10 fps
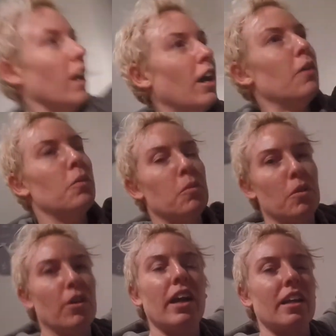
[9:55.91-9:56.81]
I will
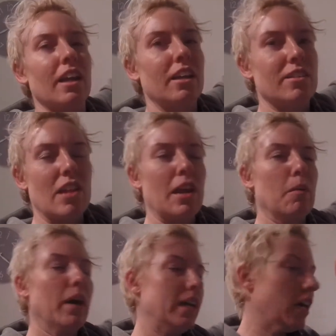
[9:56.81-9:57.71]
miraculously
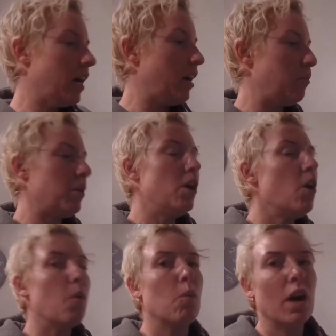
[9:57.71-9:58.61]
wake up
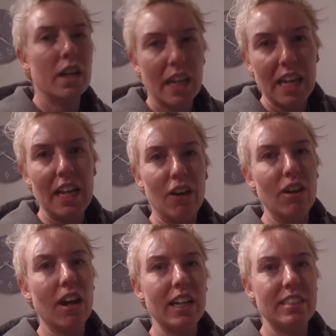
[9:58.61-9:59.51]
1 kilo
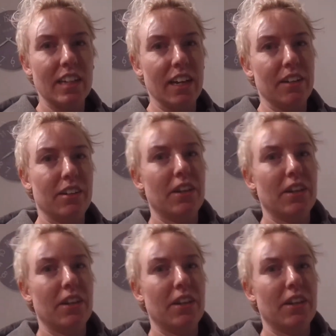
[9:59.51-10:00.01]
lighter.